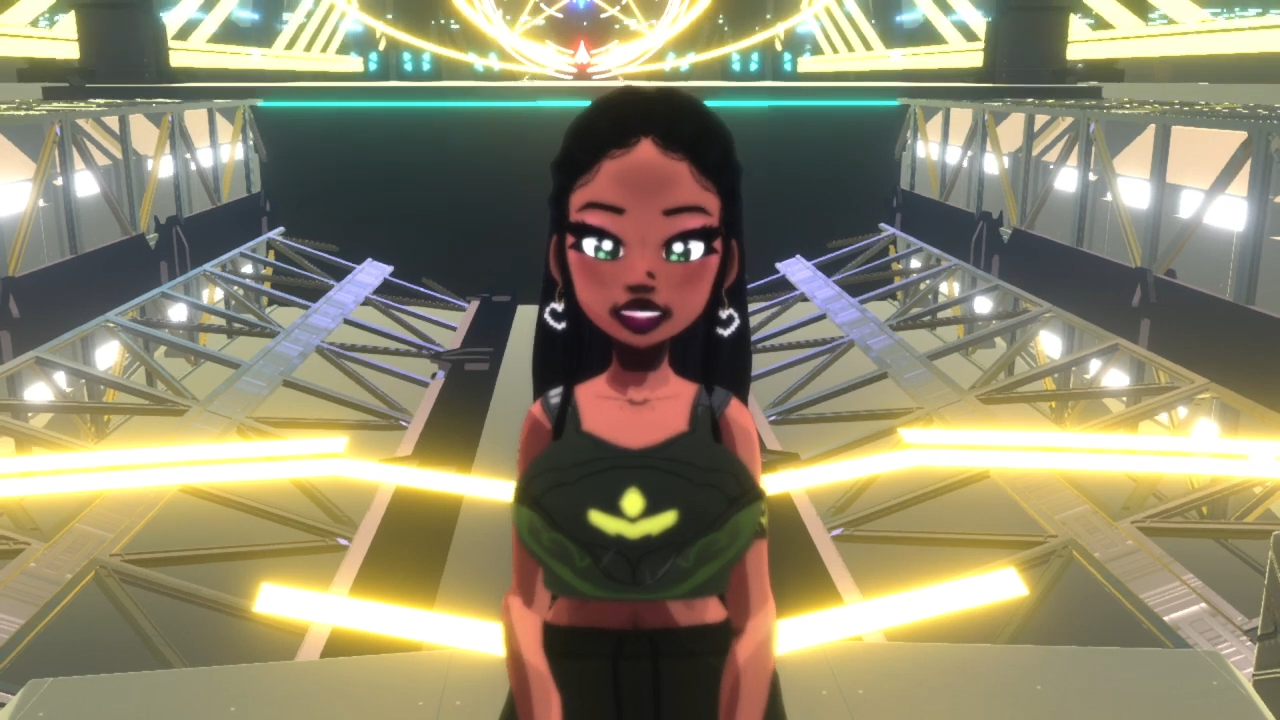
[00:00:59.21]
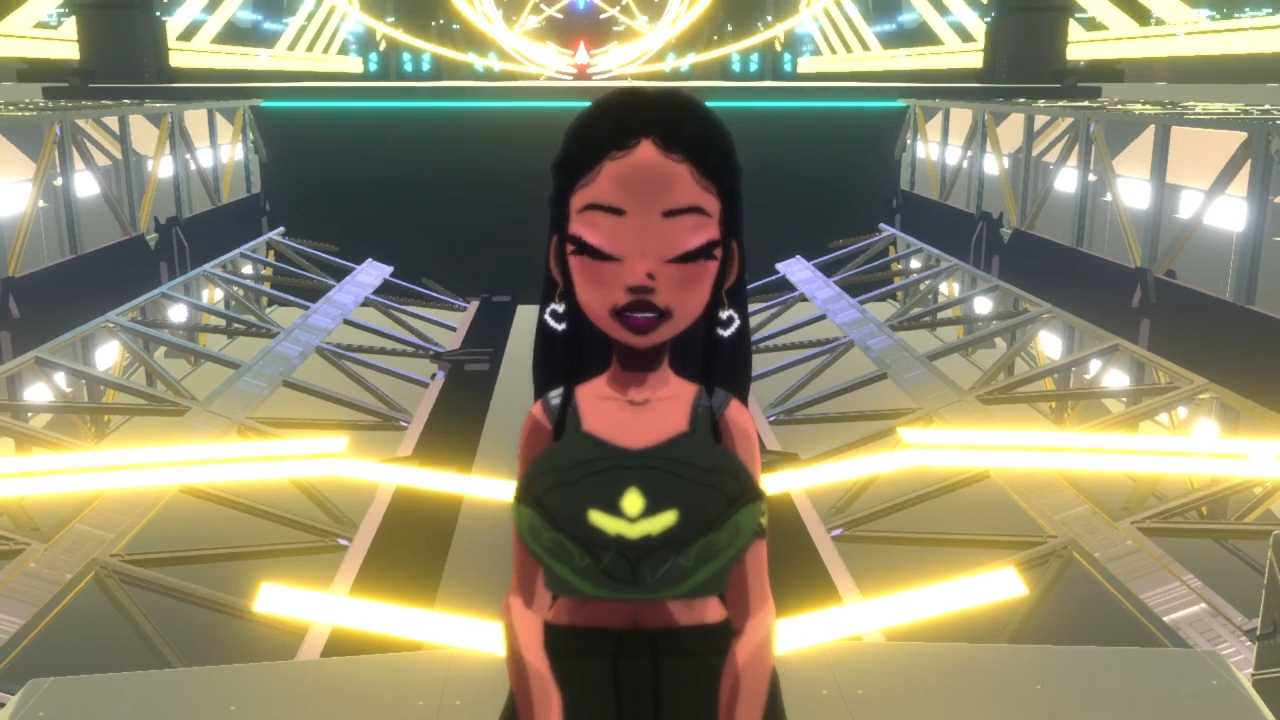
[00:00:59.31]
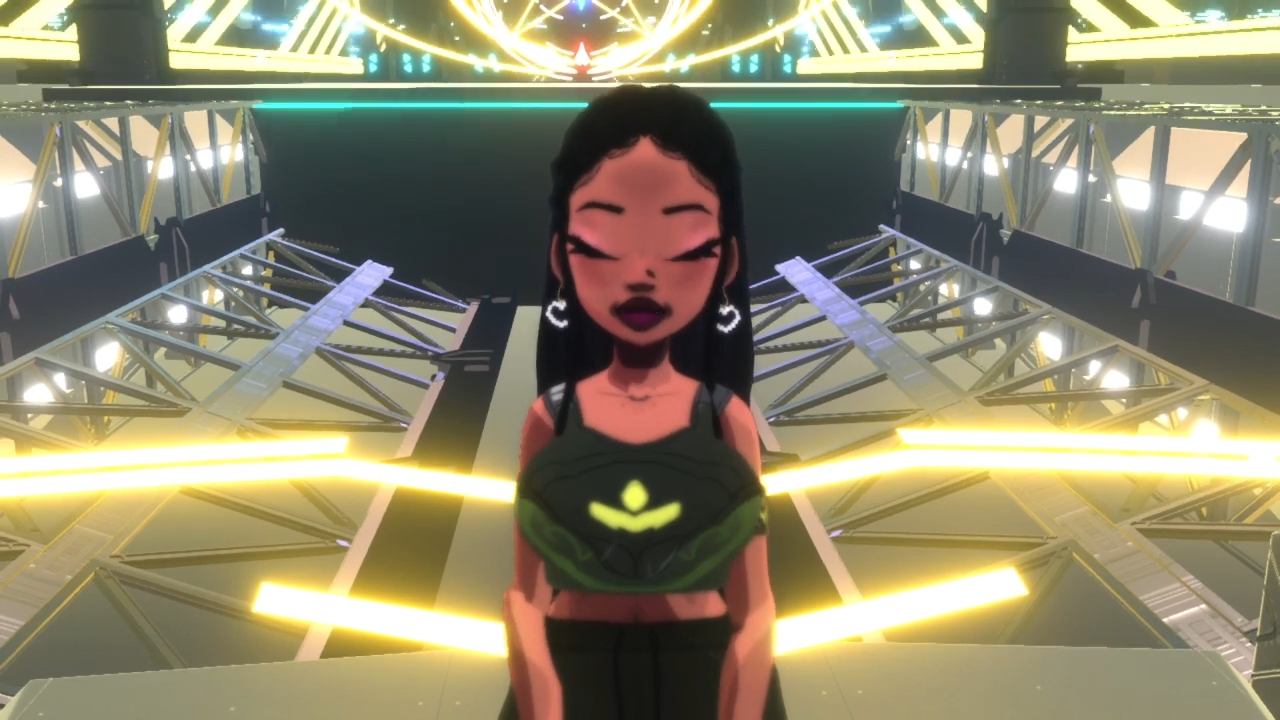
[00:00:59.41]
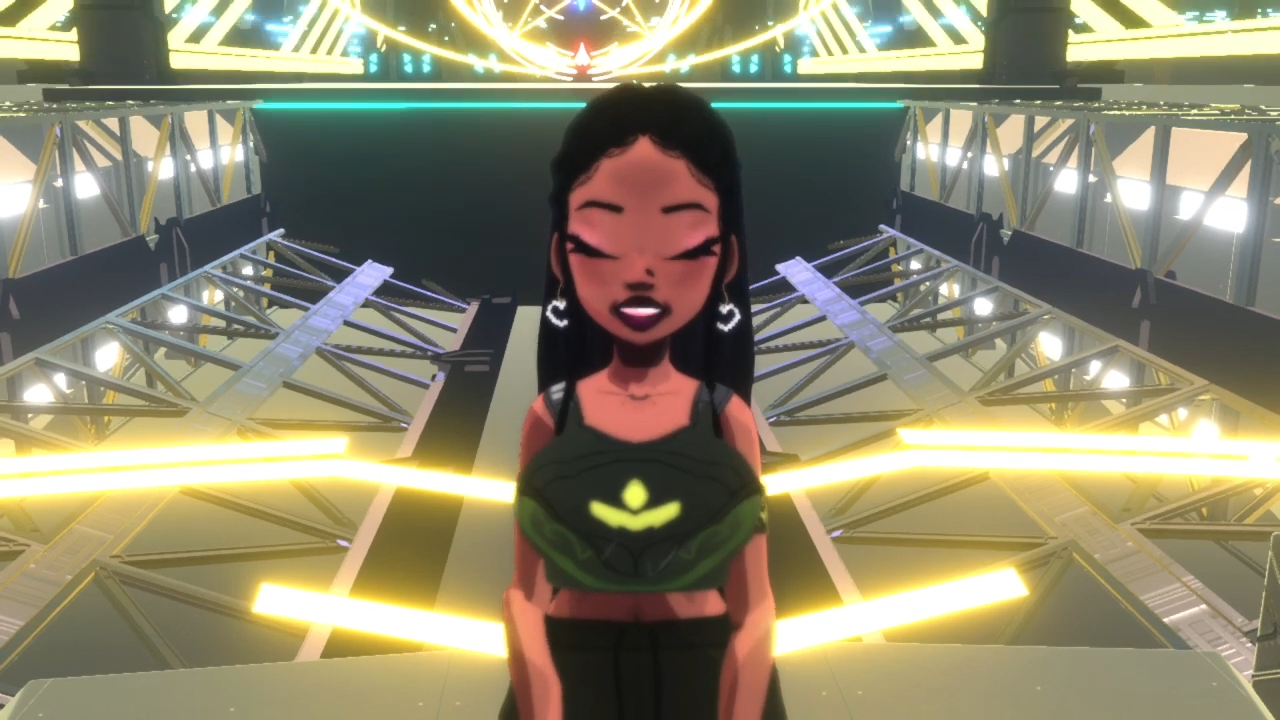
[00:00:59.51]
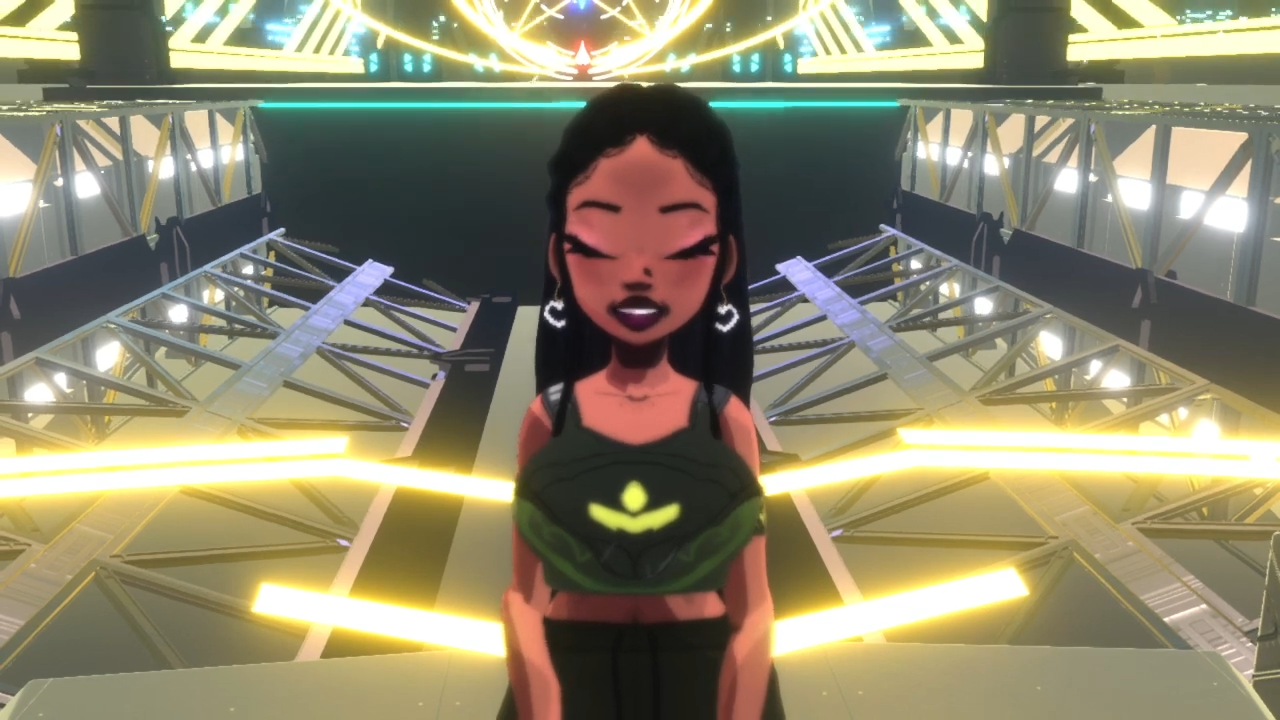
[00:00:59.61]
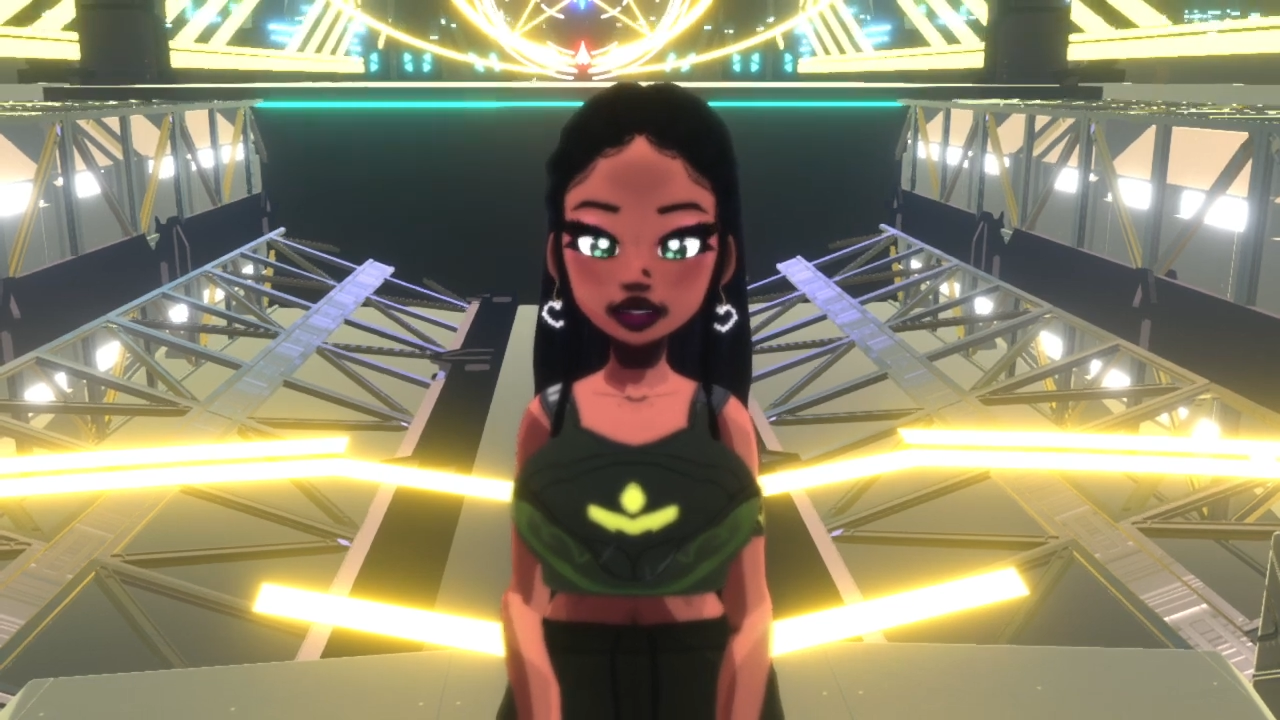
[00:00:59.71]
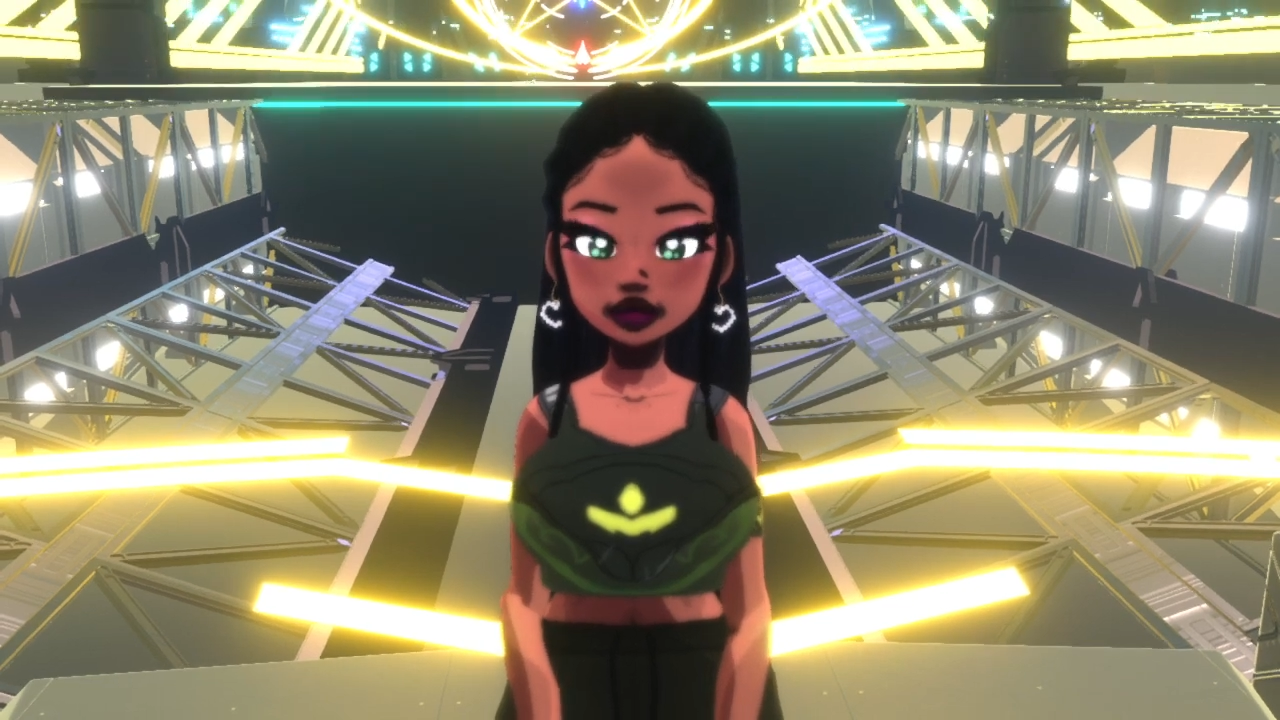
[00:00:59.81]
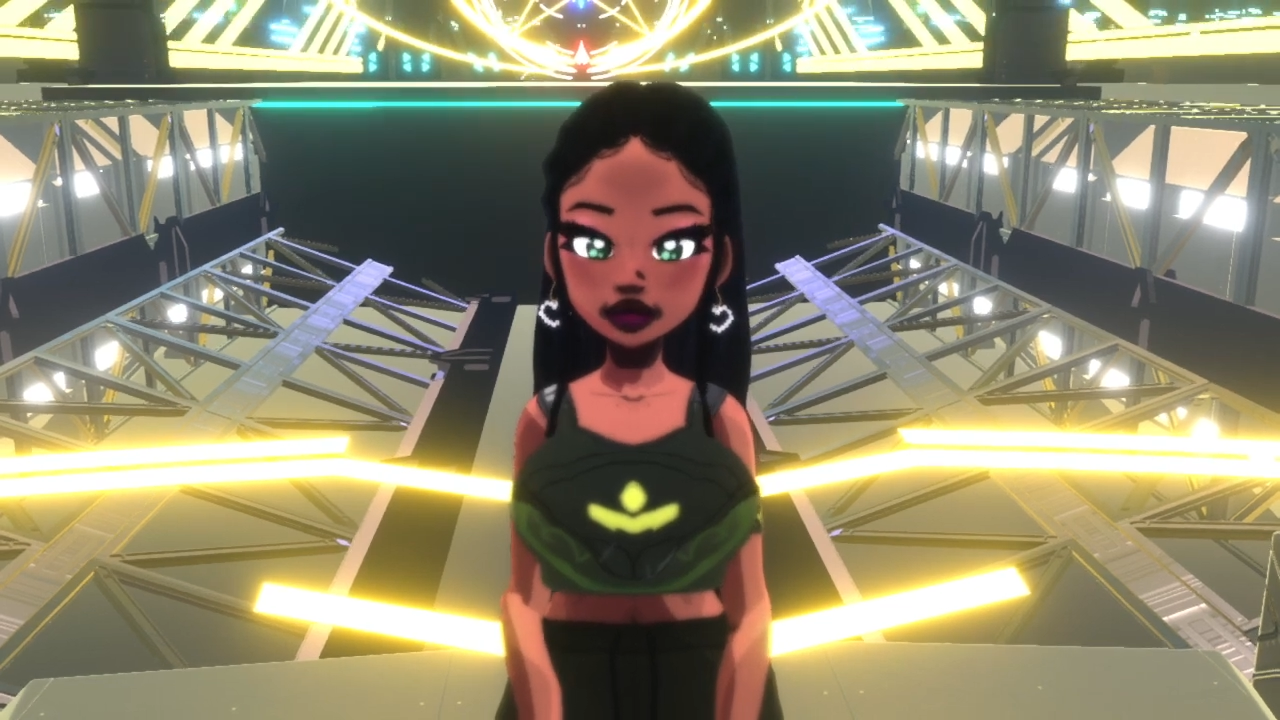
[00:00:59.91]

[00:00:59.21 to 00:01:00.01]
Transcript: your feelings,